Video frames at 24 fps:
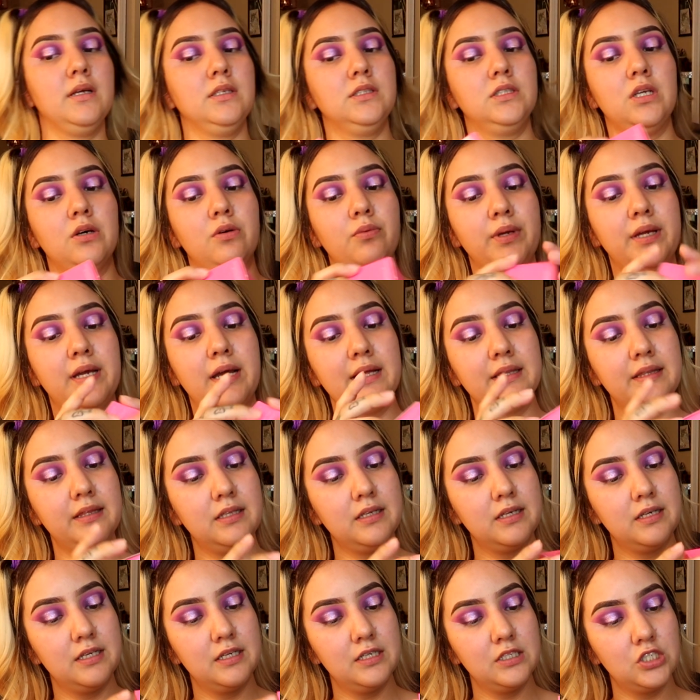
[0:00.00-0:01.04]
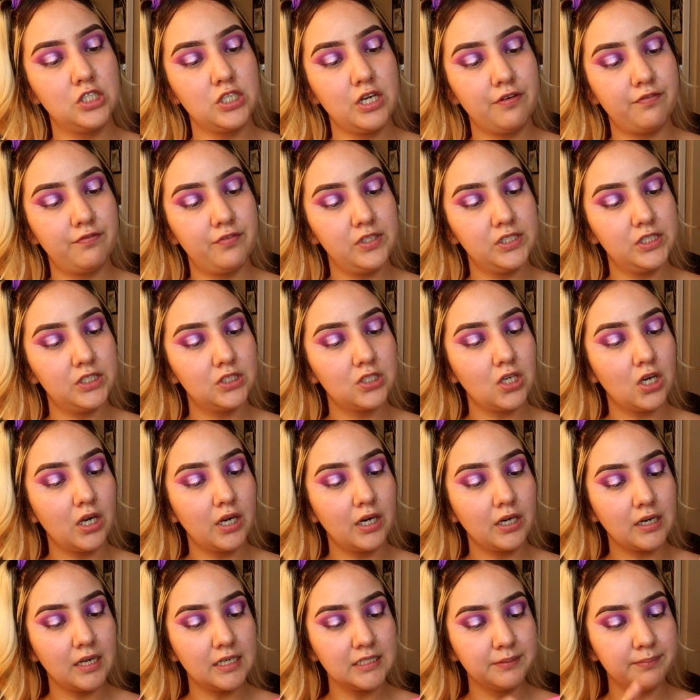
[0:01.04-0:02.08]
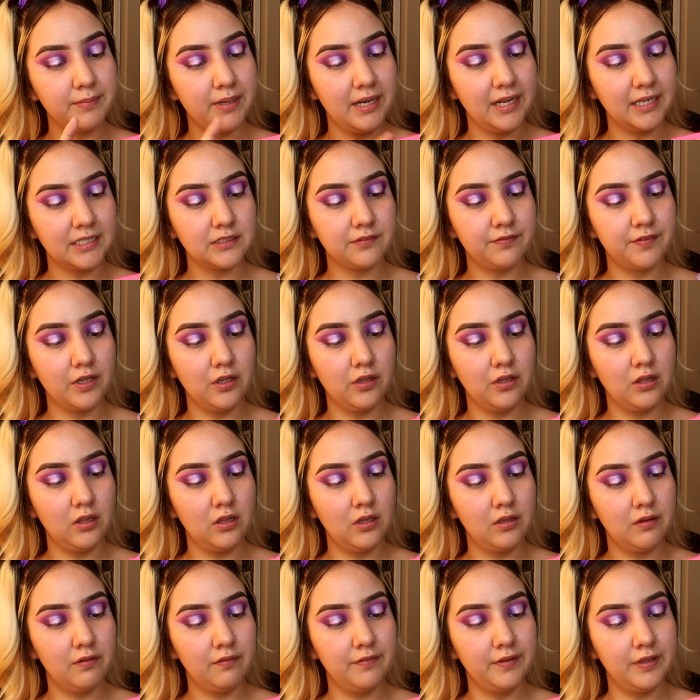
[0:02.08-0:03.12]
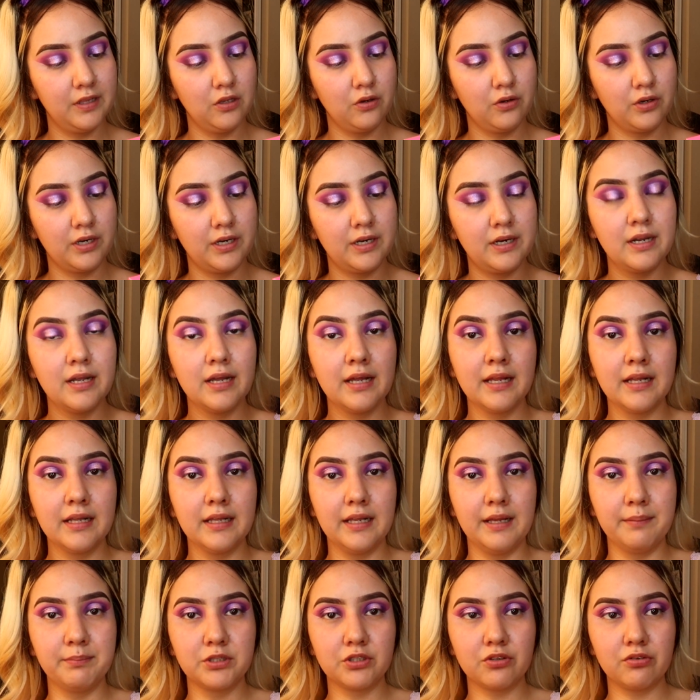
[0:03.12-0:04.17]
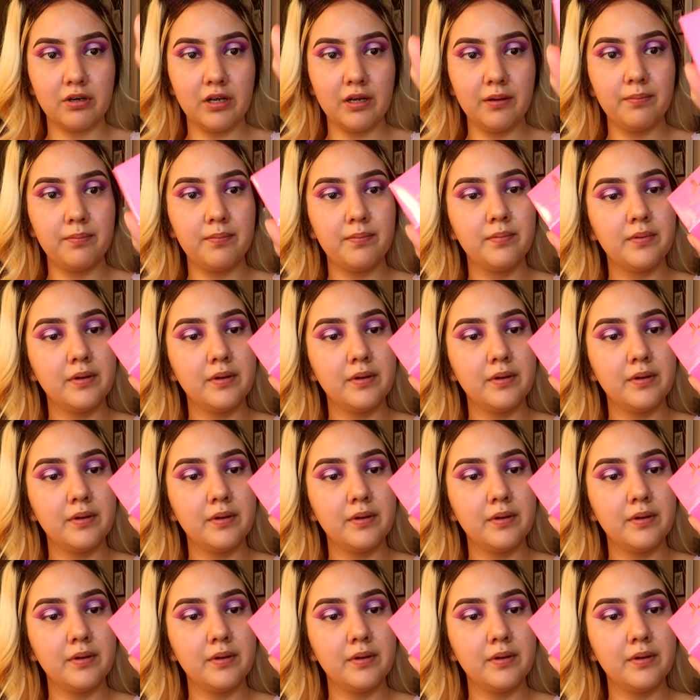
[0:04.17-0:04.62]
So we got the Jeffree Star Cosmetics Velour Lip Scrub.